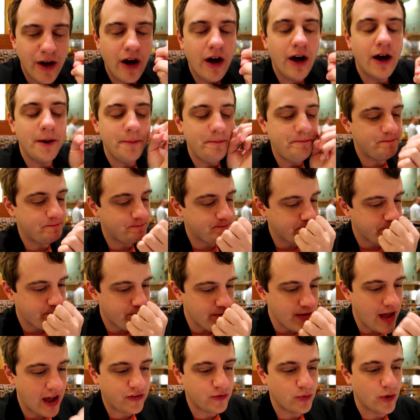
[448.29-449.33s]
Oh,
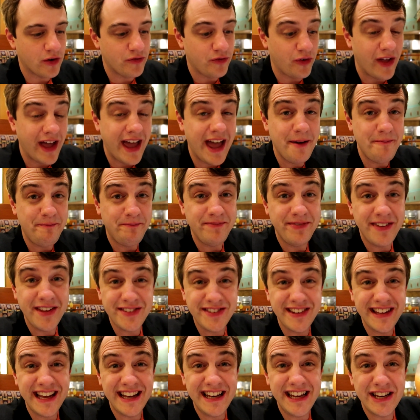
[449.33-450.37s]
it's wonderful. This
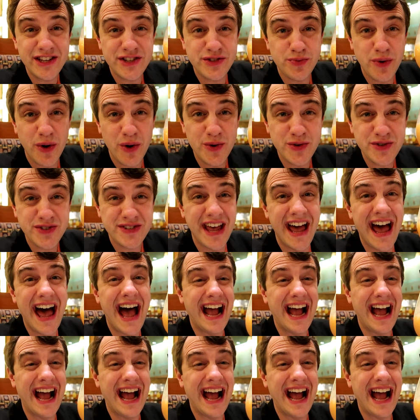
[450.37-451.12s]
Leonidas Rose.